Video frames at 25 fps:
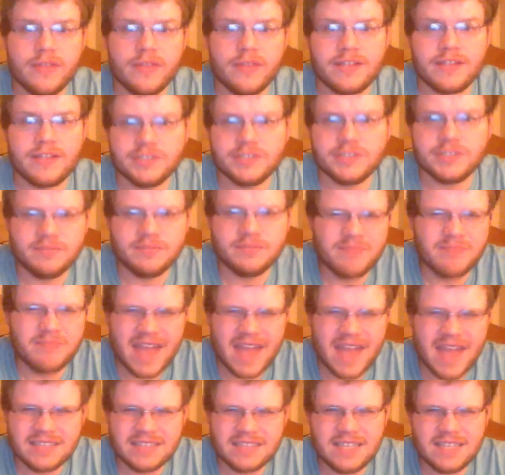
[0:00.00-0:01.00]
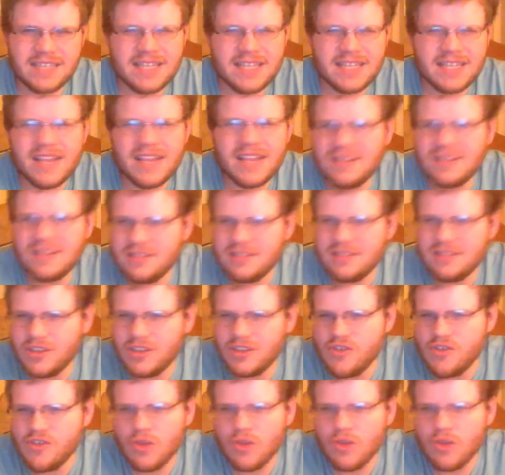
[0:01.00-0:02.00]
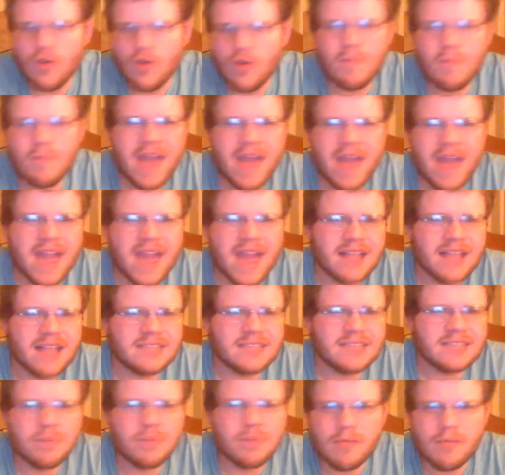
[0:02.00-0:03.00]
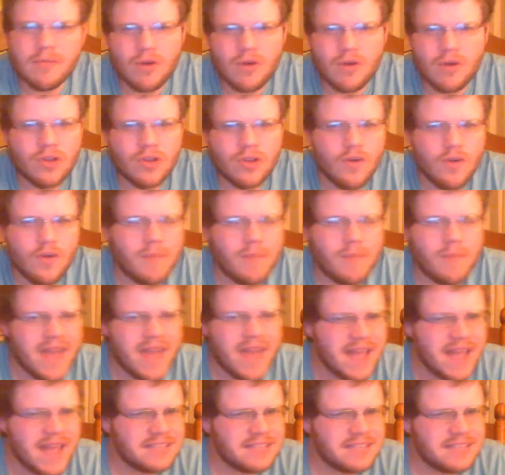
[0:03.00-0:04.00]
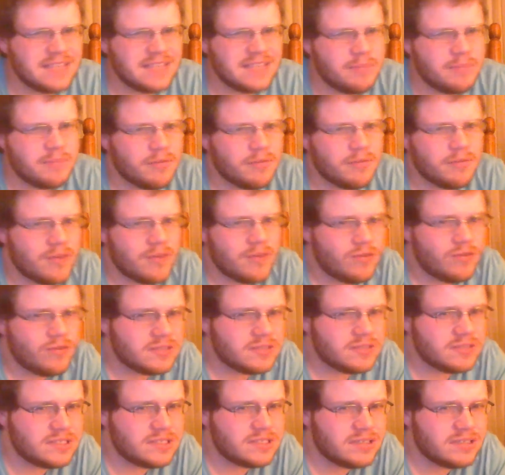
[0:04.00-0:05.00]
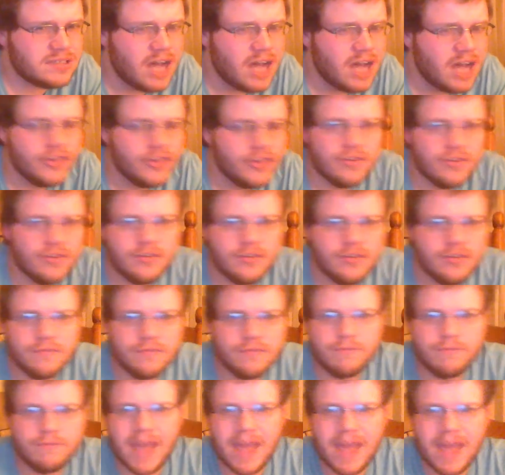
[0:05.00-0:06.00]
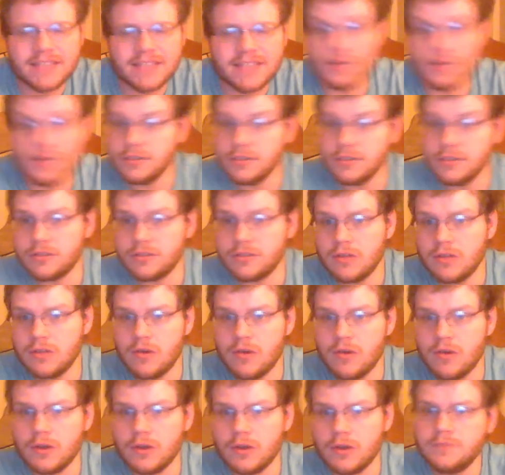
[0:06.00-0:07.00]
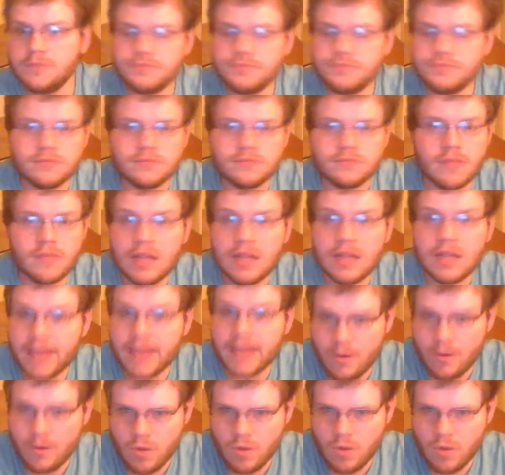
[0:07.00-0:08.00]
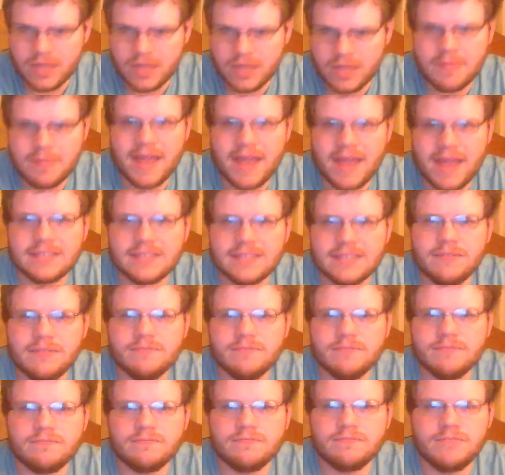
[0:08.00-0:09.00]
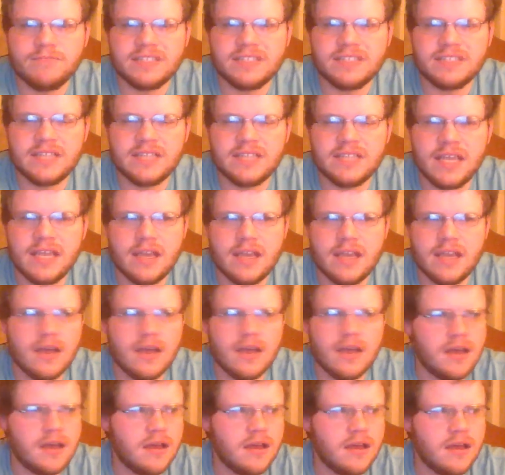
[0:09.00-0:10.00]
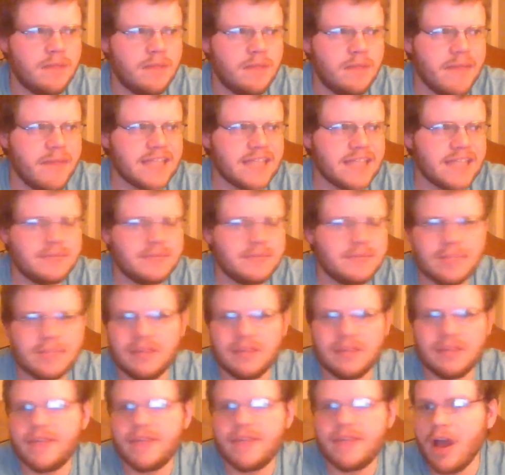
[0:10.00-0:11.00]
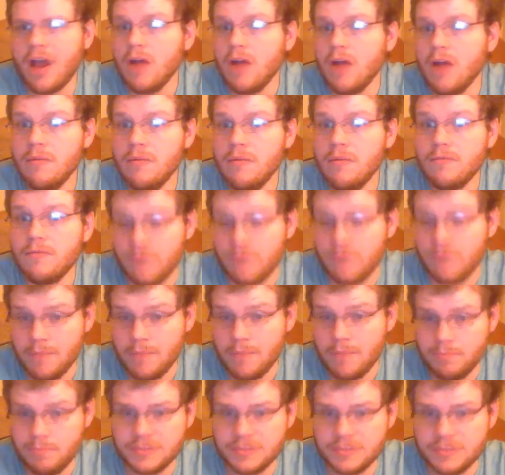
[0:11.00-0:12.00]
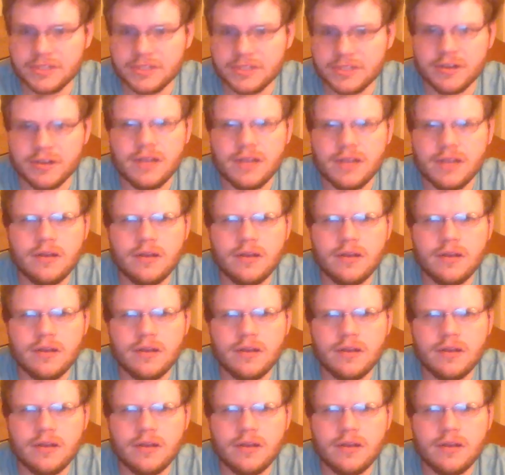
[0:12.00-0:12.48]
That's her magazine. They do local bands. They promote local bands. They promote other bands that aren't so local. Like one of the bands that we see, Maximus, I believe they are from Missouri.